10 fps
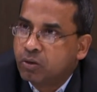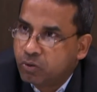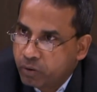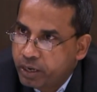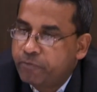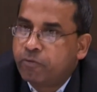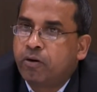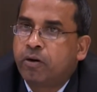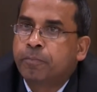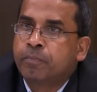go in
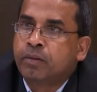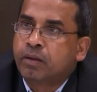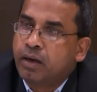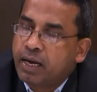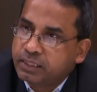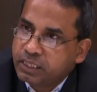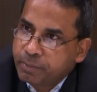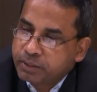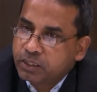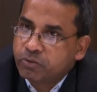for
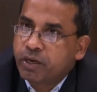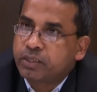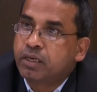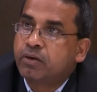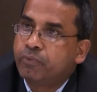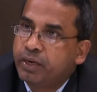ICT-based education